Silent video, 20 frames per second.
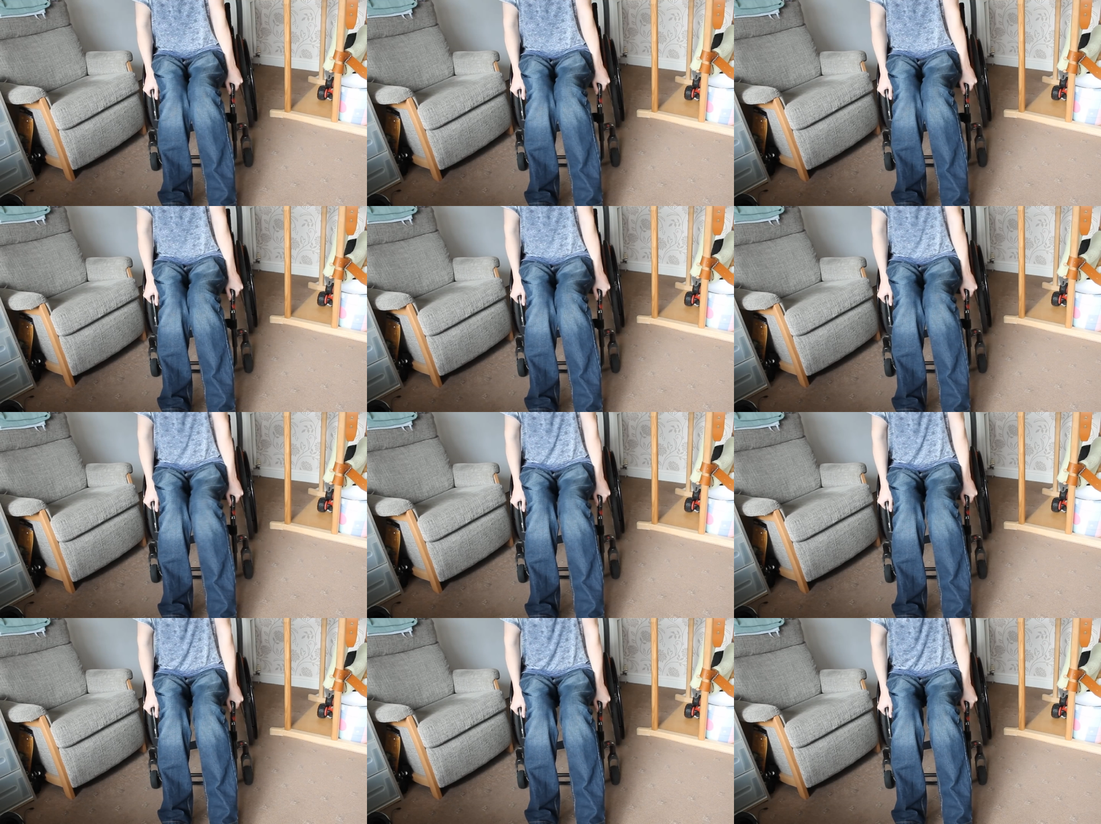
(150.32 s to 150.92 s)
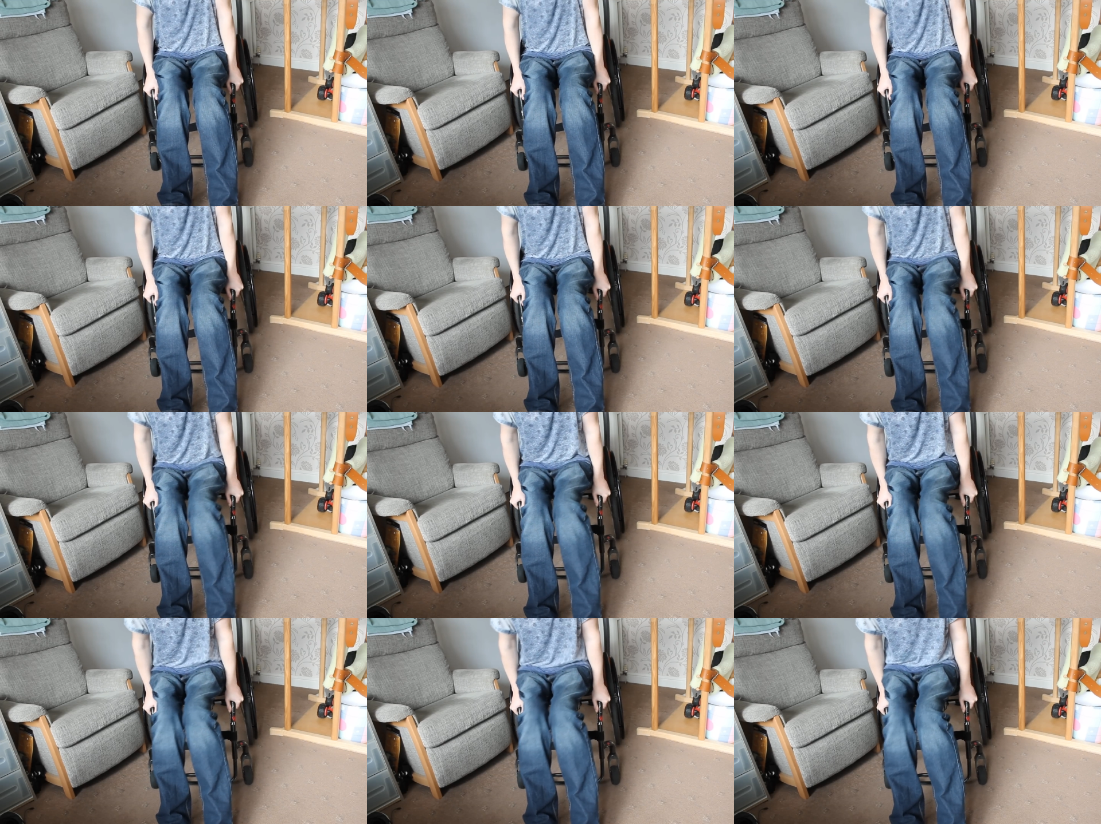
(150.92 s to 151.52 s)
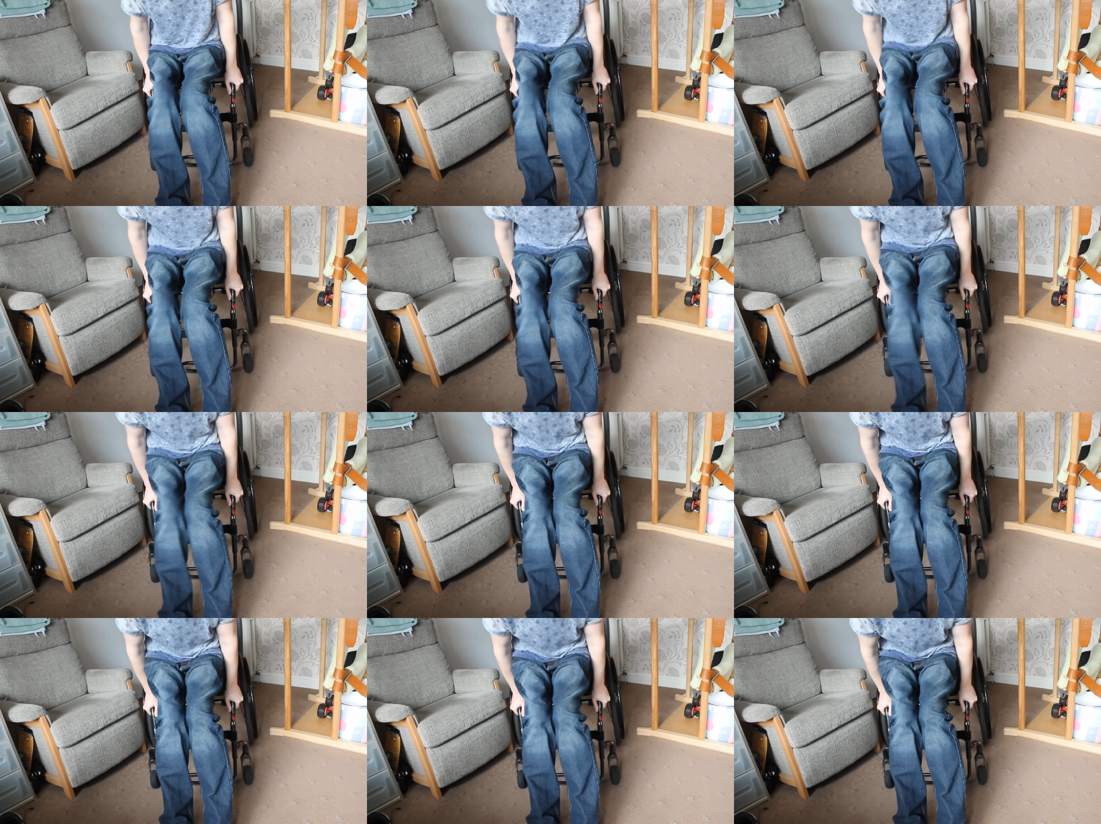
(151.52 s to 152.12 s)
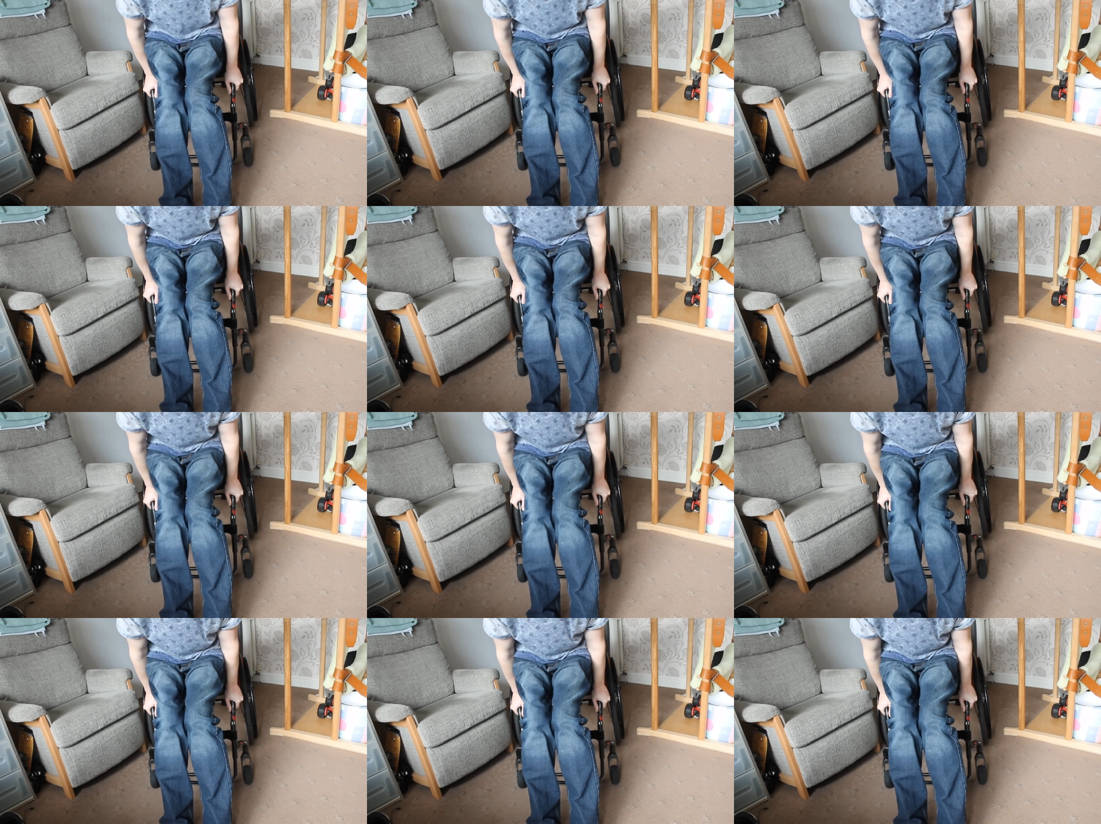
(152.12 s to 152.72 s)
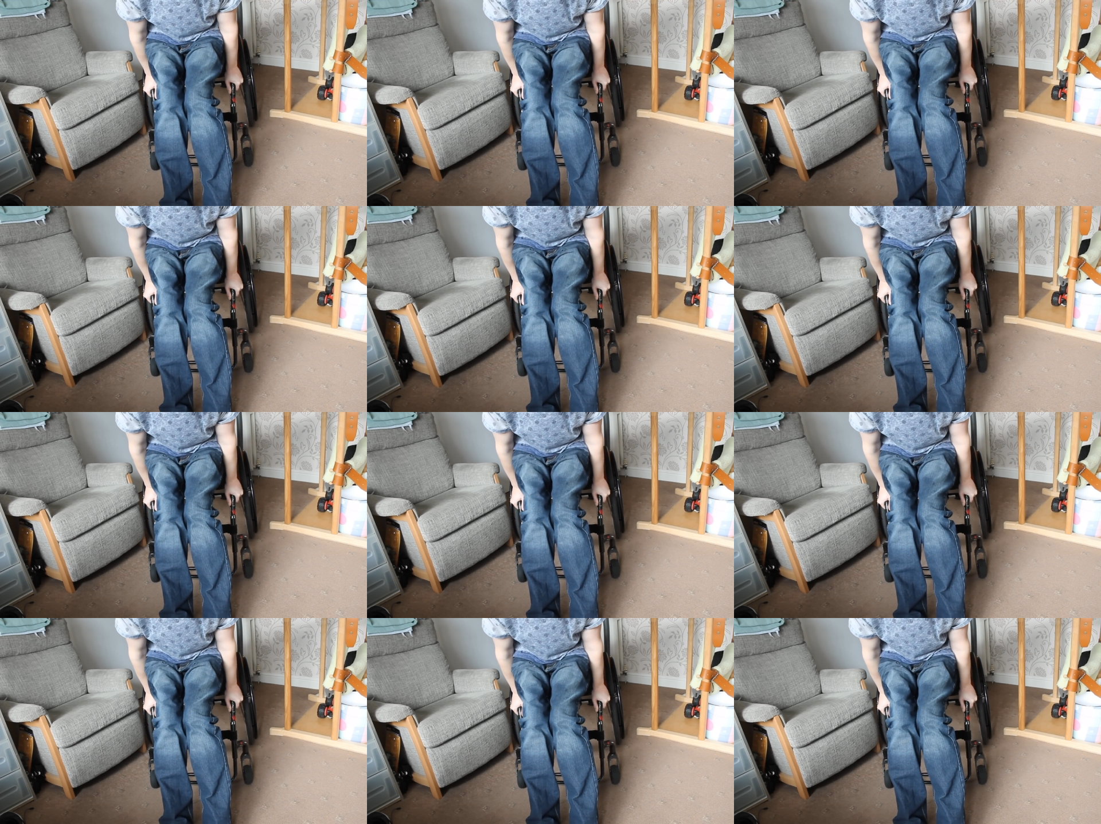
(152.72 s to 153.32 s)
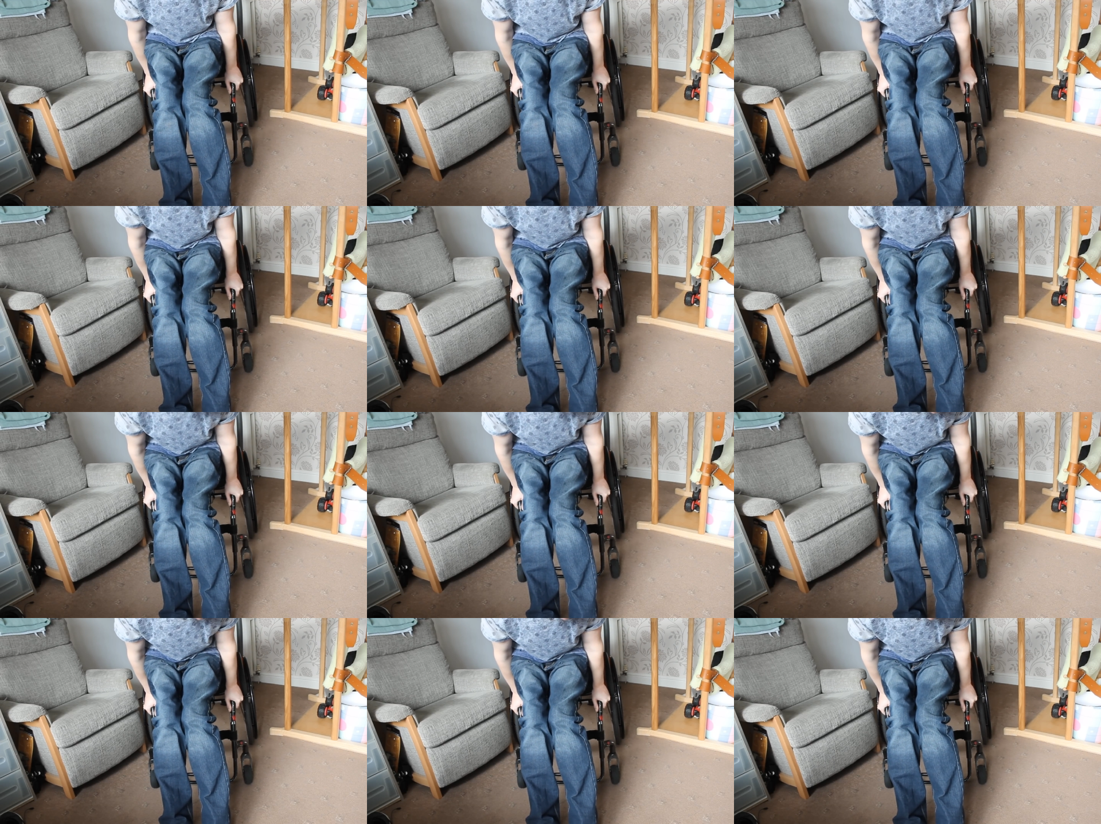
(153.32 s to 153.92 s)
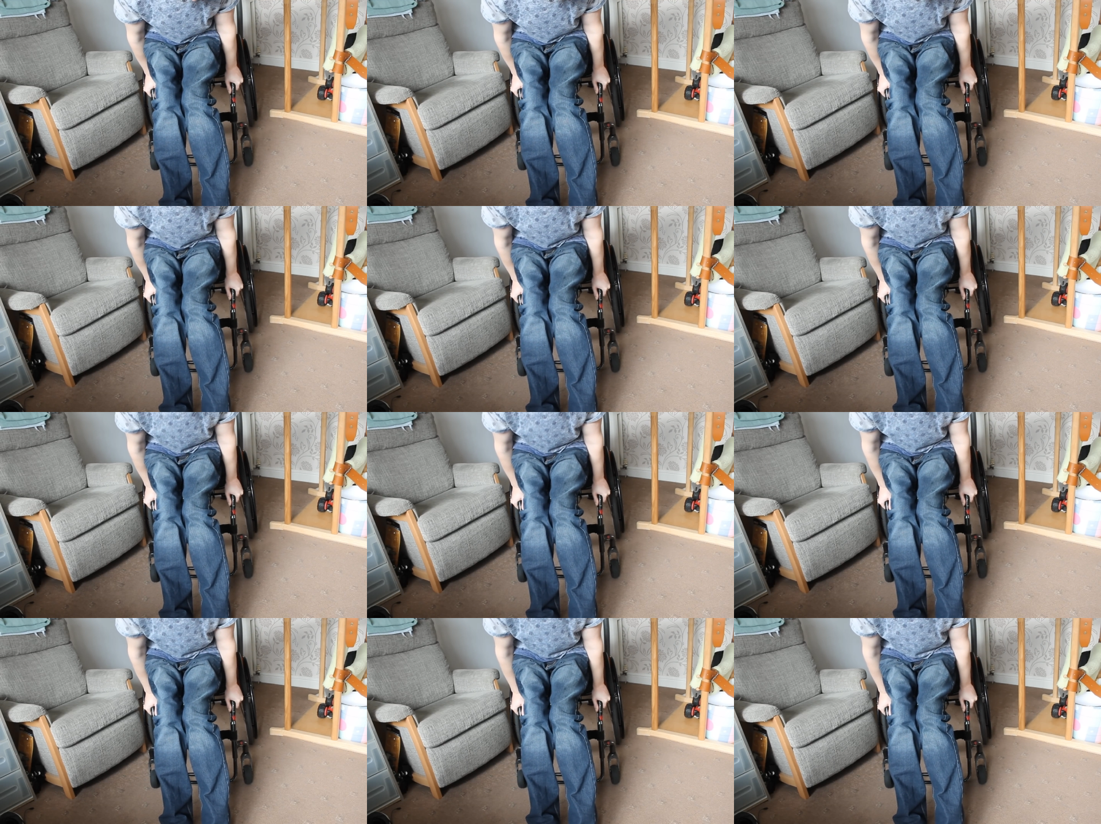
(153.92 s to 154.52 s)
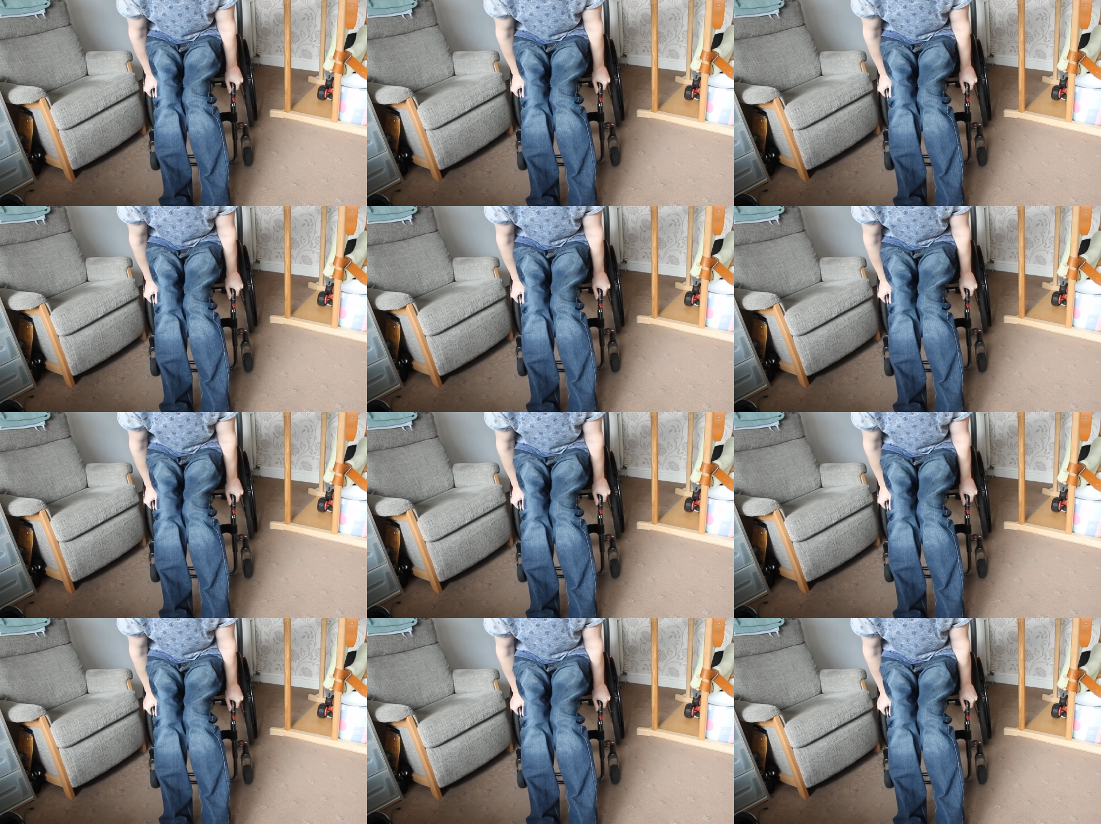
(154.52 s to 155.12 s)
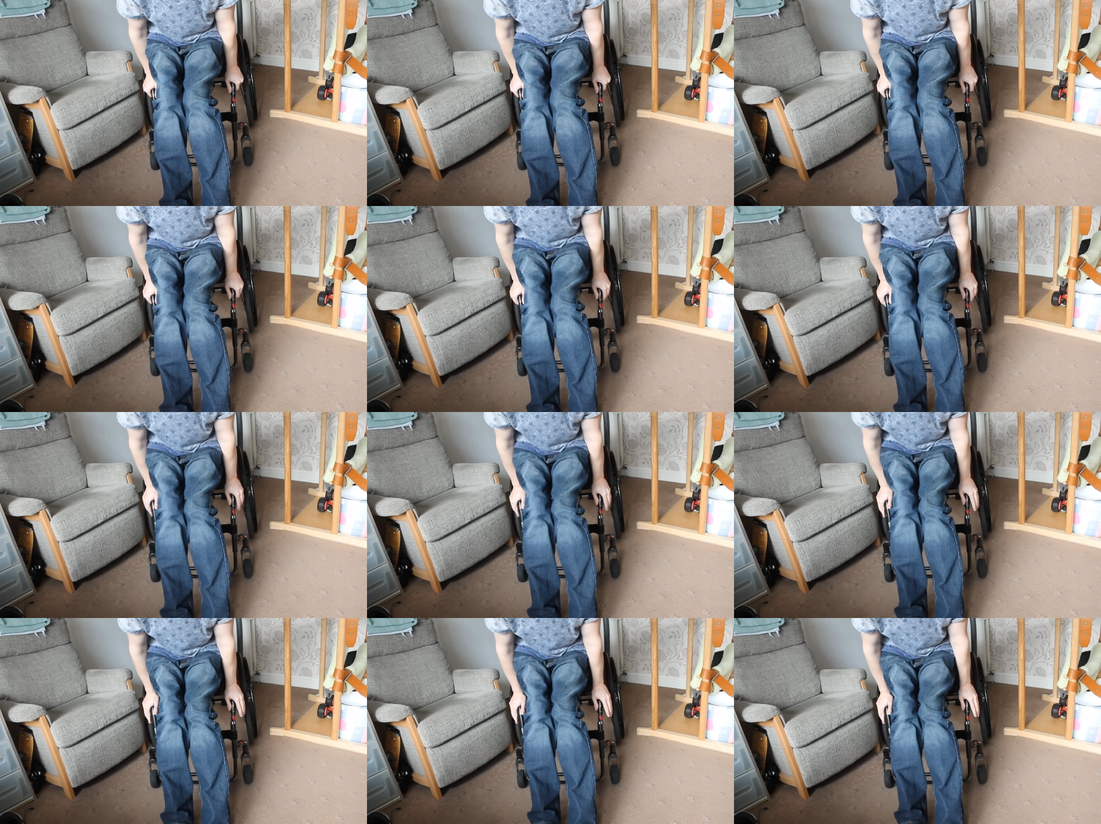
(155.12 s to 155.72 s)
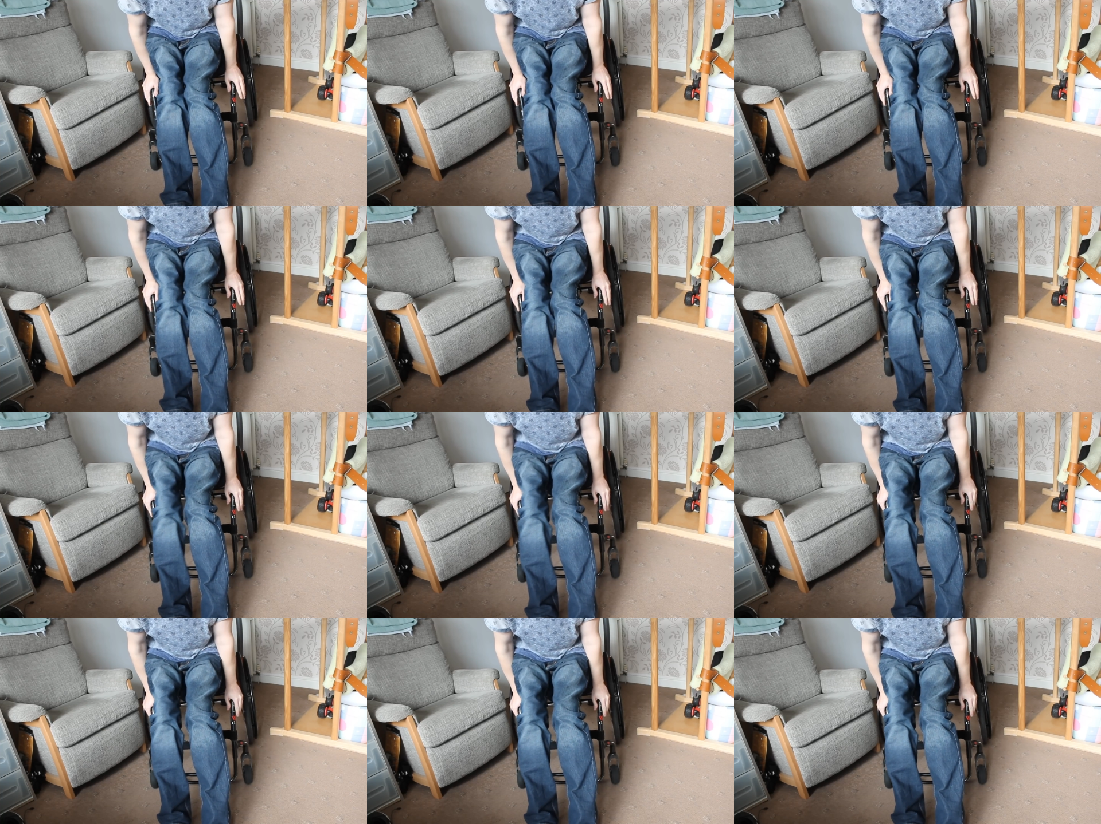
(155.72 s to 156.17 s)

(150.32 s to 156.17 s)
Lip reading: (no speaker visible)